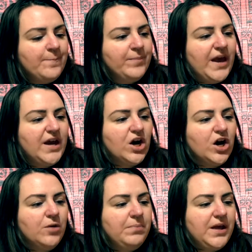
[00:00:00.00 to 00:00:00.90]
like
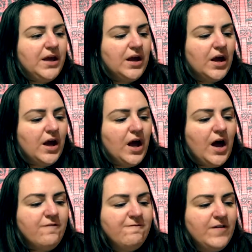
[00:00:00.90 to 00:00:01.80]
her being
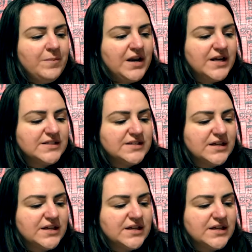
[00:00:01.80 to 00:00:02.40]
a feminist.